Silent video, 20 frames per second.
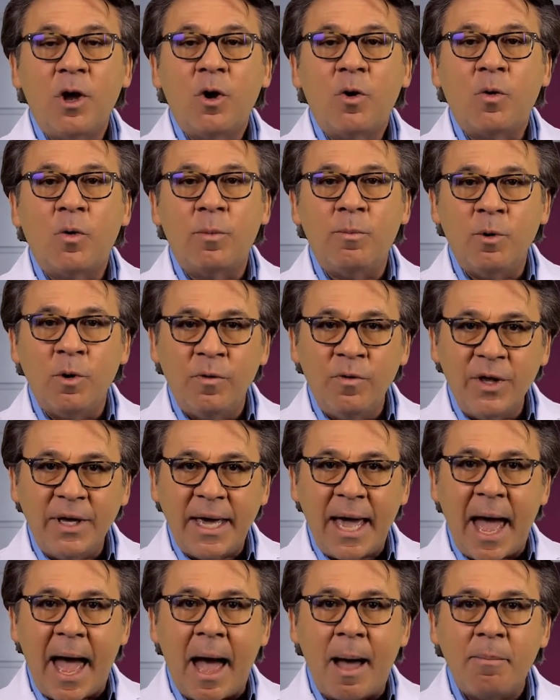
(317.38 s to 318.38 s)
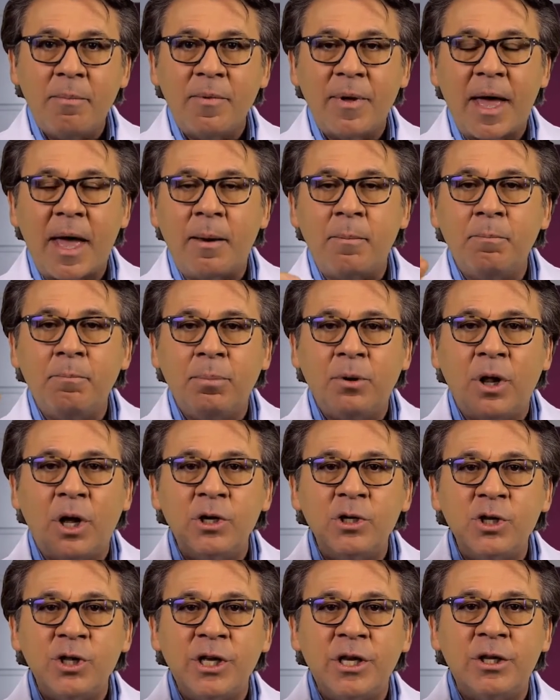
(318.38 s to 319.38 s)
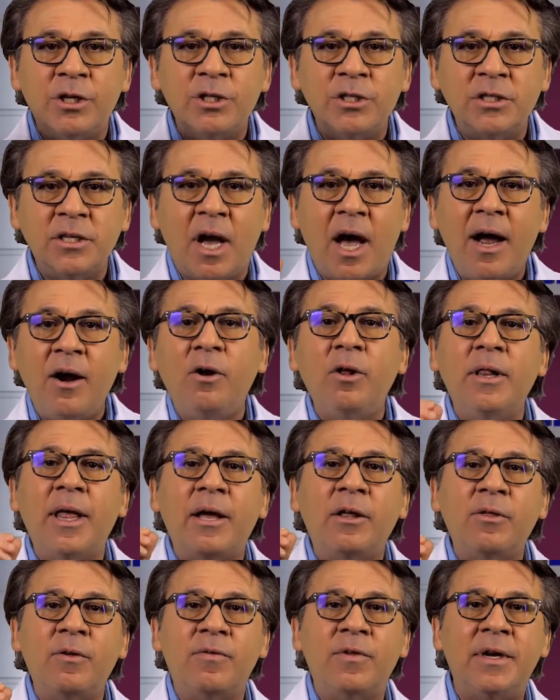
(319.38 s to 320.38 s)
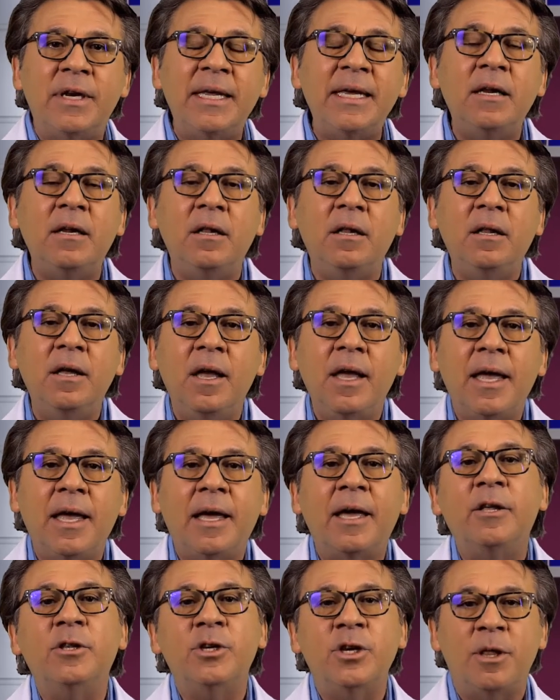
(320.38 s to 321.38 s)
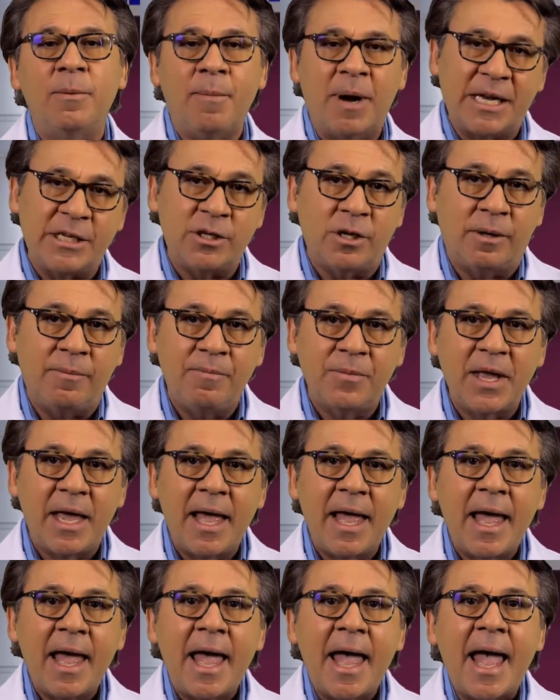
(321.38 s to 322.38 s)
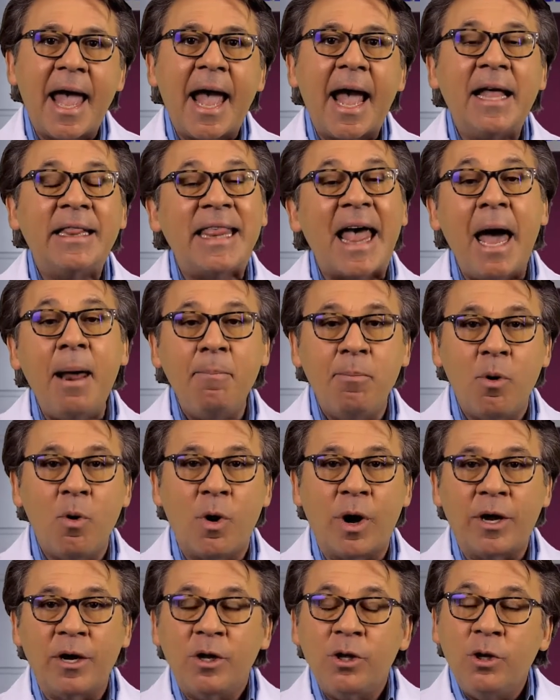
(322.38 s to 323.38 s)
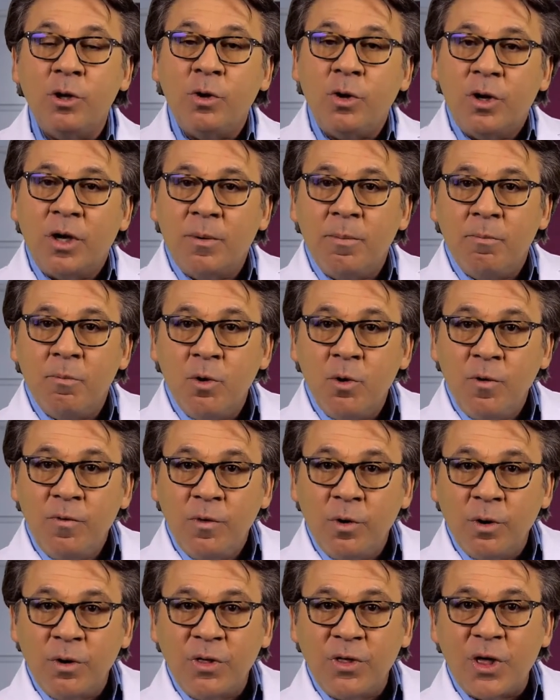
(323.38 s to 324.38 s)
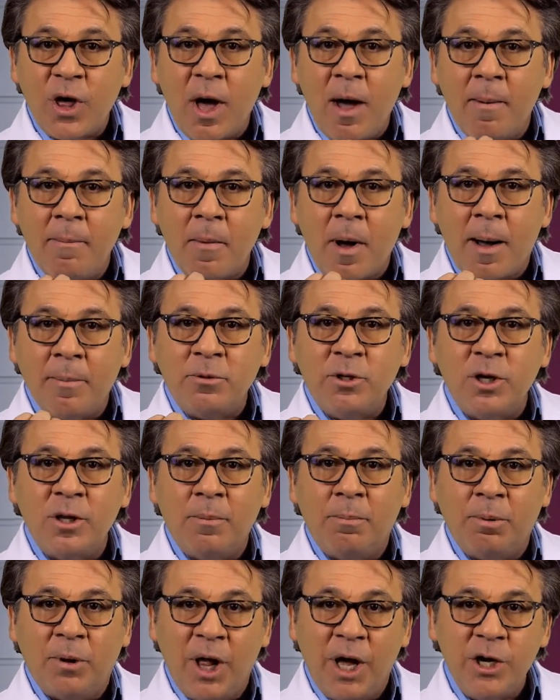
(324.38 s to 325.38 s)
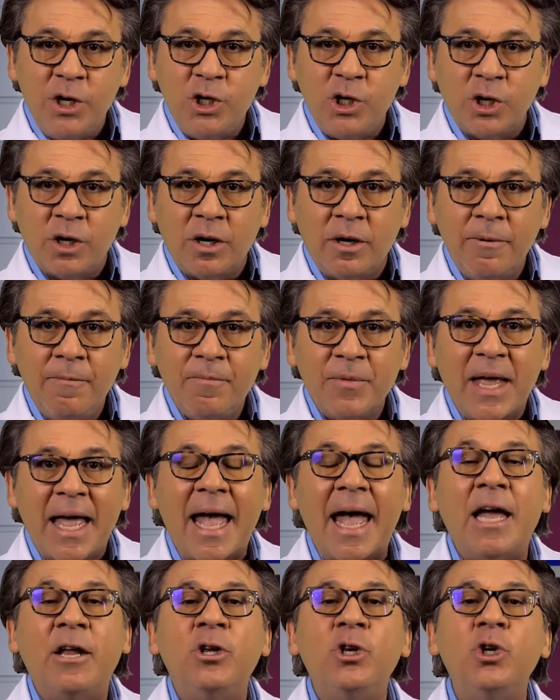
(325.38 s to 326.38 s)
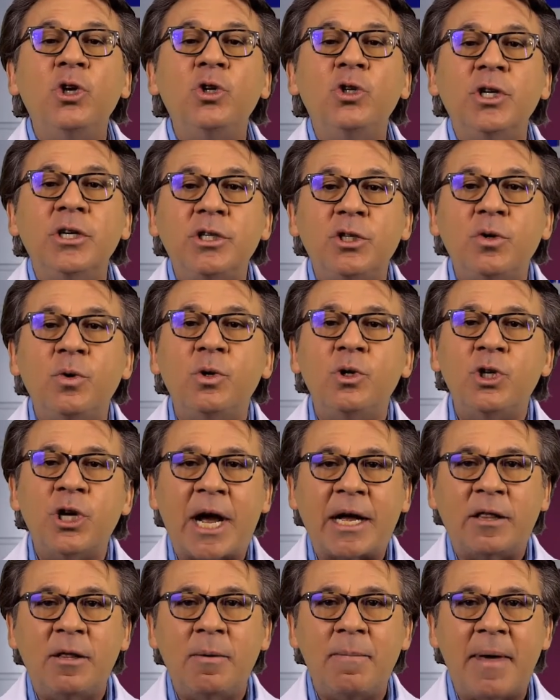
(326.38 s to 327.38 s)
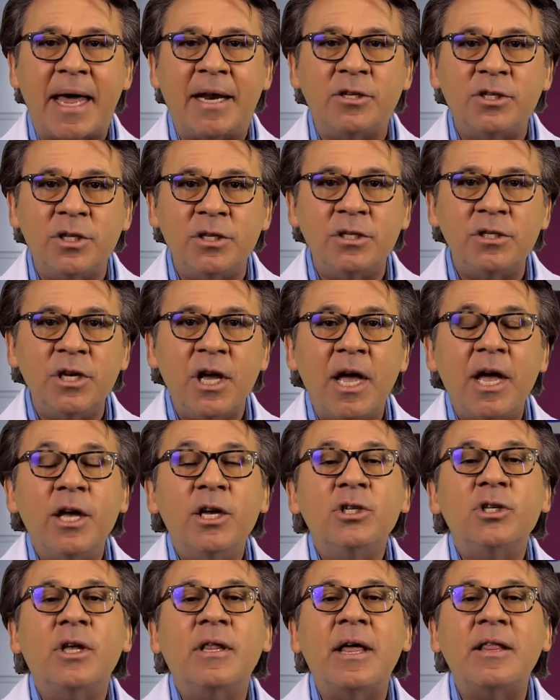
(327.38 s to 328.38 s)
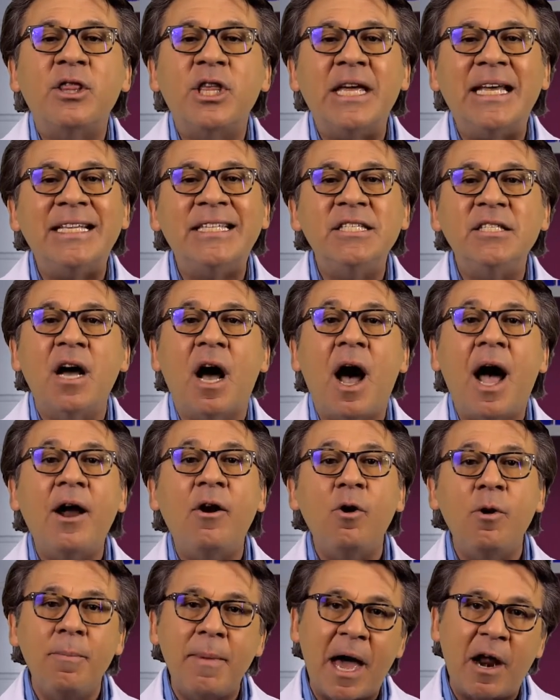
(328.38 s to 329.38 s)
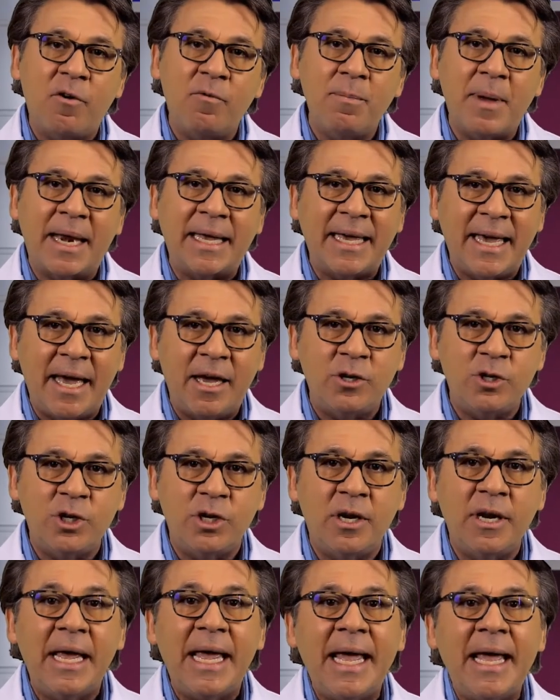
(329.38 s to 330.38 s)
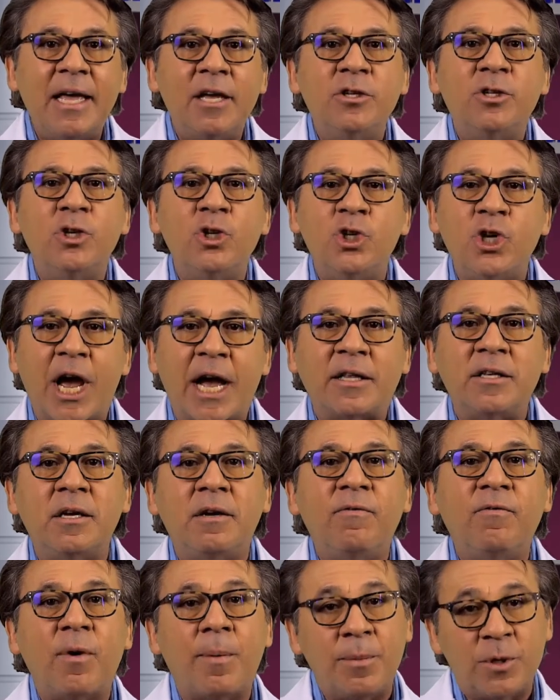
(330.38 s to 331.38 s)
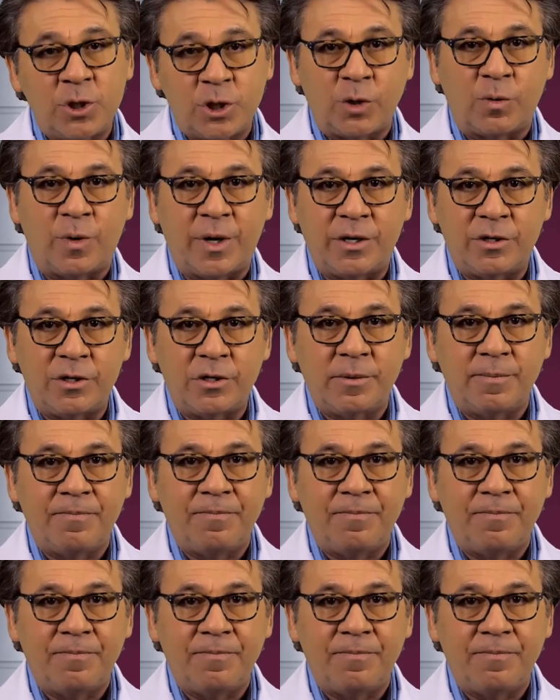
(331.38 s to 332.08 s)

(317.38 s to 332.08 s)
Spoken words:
Remove the cap and plunge the entire length of the needle into the muscle. At that point, you can move your thumb up to the plunger and use it to inject the medicines so that the entire amount of medication is injected from the syringe.